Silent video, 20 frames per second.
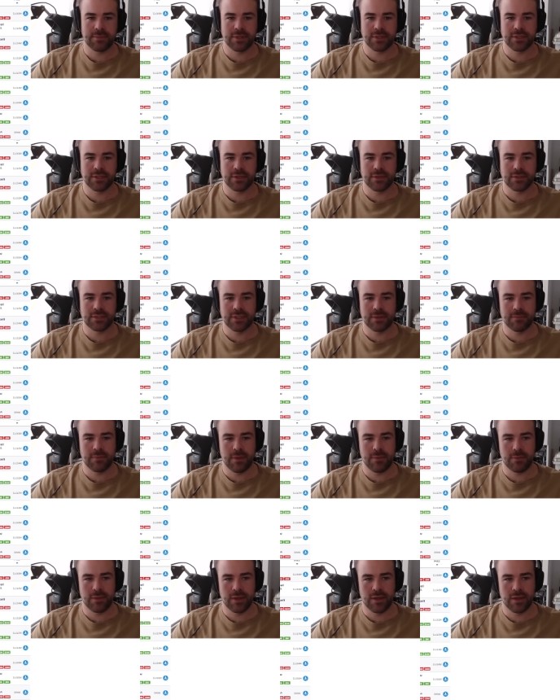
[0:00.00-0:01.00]
because I know some
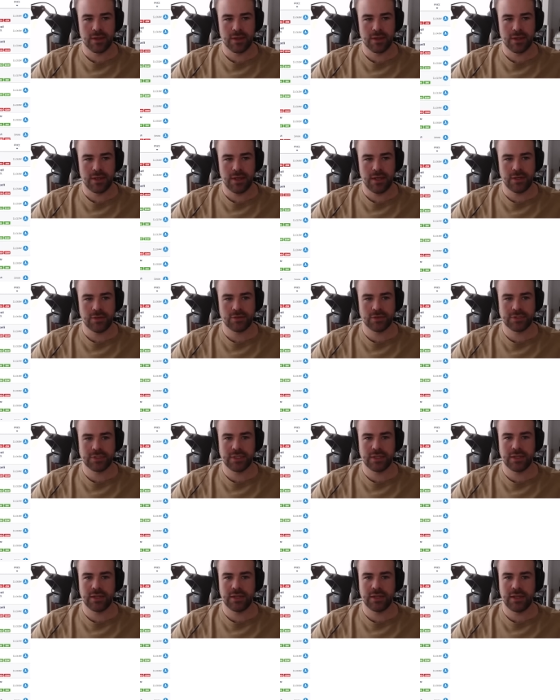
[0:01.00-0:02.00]
people are
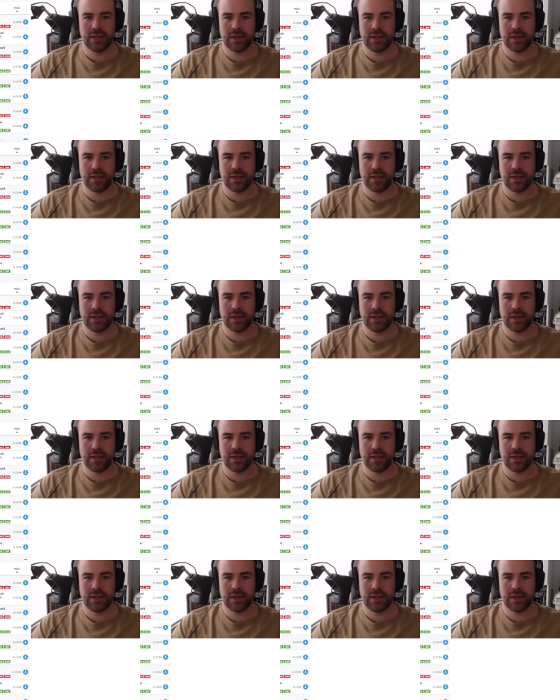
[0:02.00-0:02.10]
interested in,